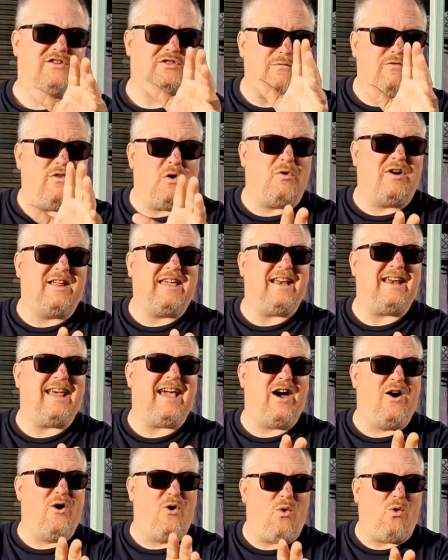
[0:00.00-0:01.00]
So if you want to get
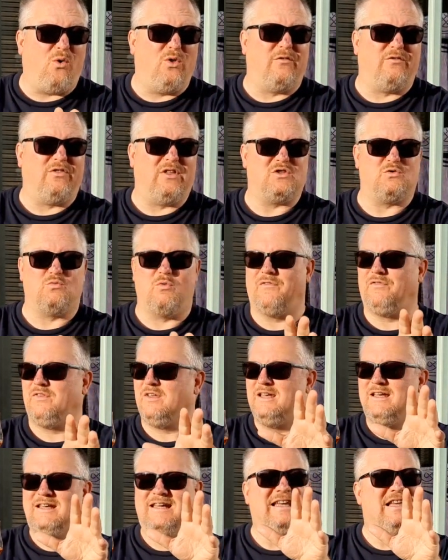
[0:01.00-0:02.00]
a hold of this one,
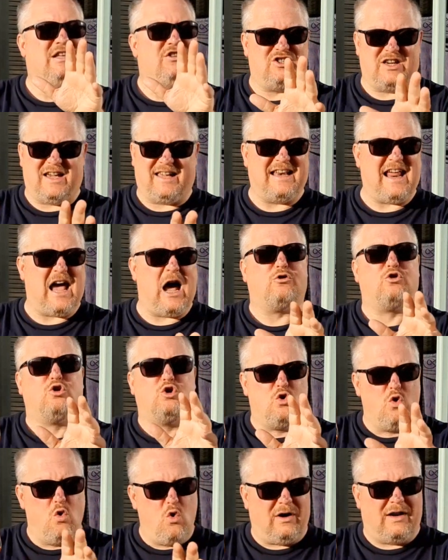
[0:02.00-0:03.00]
check it out.
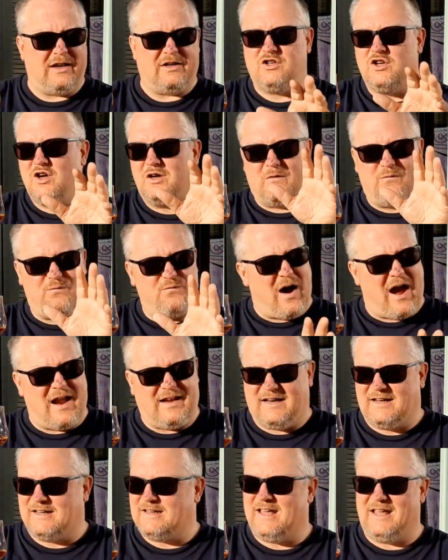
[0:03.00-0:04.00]
Google it. You can find
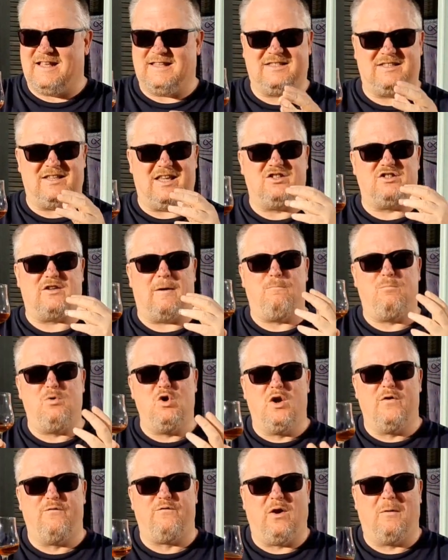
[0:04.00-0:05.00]
it. It's a
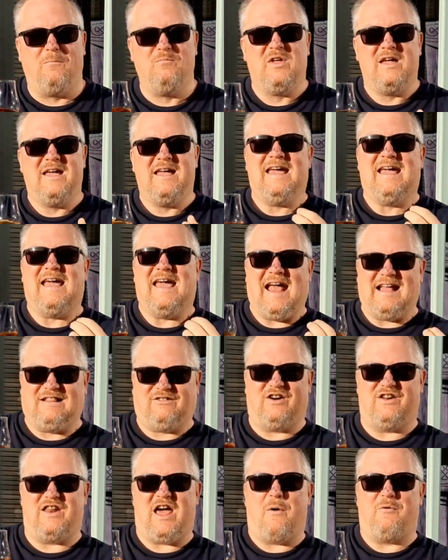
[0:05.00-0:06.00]
beautiful
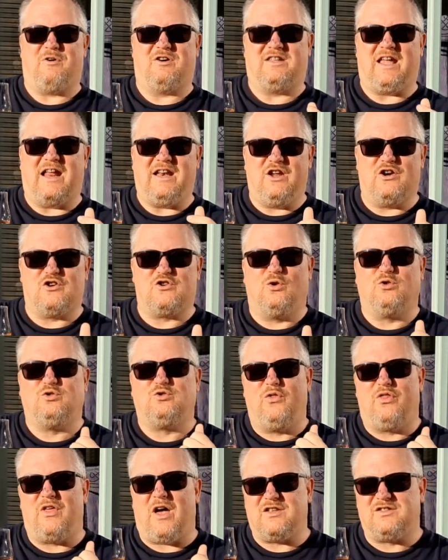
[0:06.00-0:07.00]
Edradour, 10 years old,
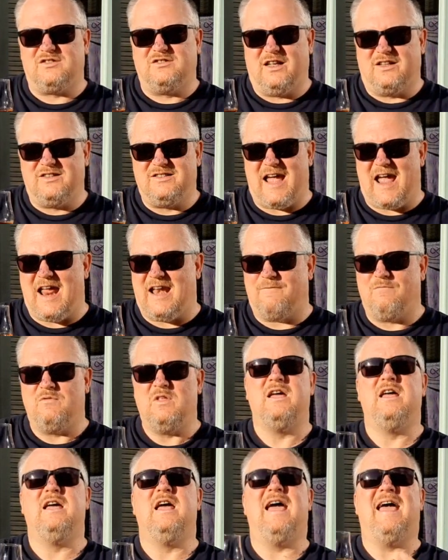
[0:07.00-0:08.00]
2010.
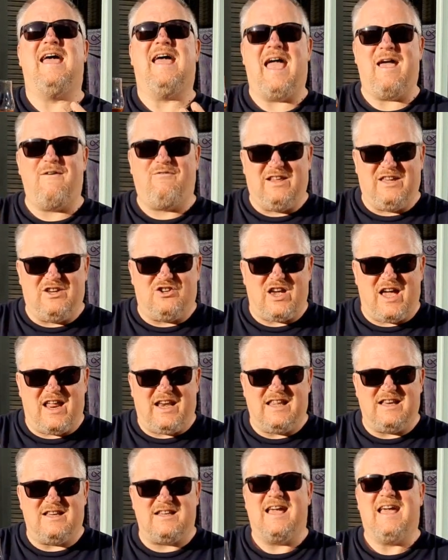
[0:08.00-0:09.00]
Heavily
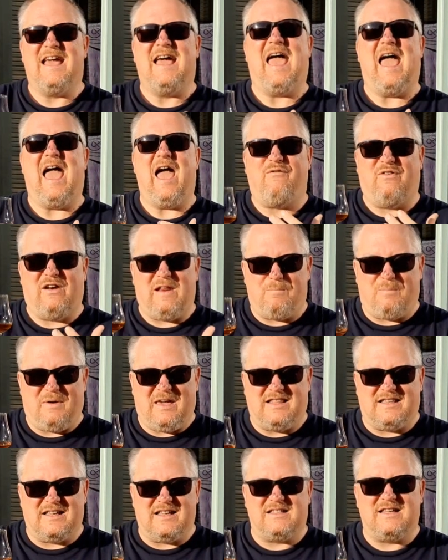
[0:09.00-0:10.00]
sherried, heavily
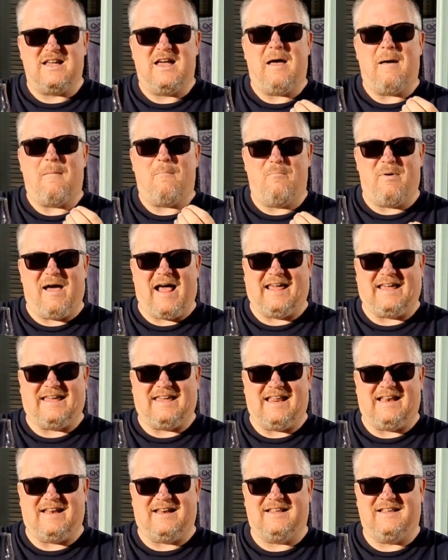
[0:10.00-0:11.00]
peated
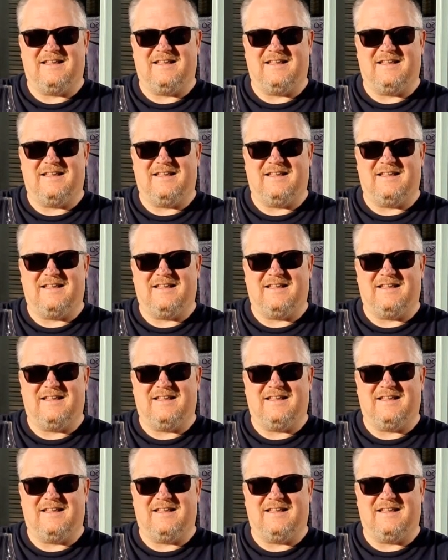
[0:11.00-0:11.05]
Ballechin.